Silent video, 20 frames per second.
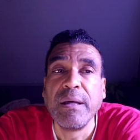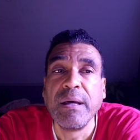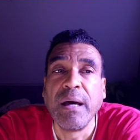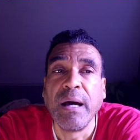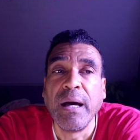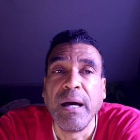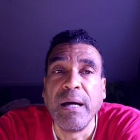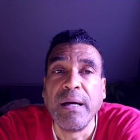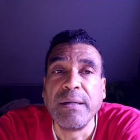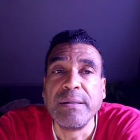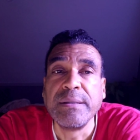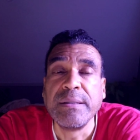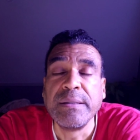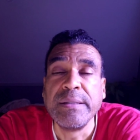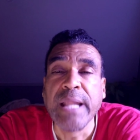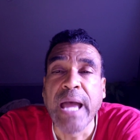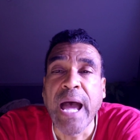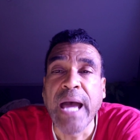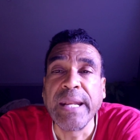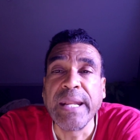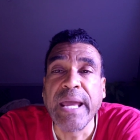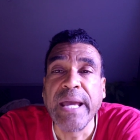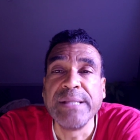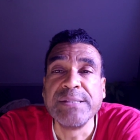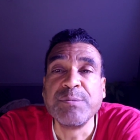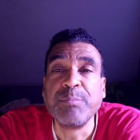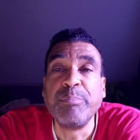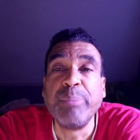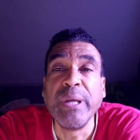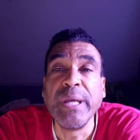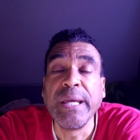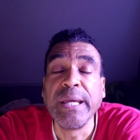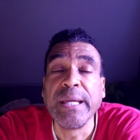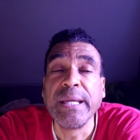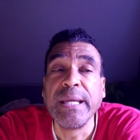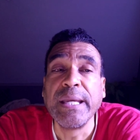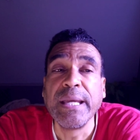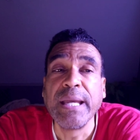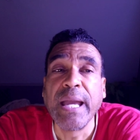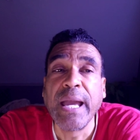uh, not as
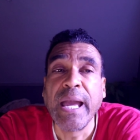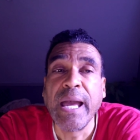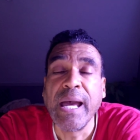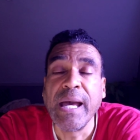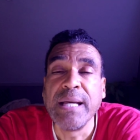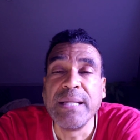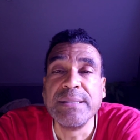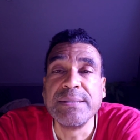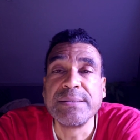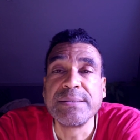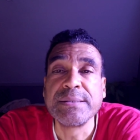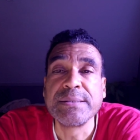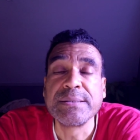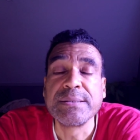big as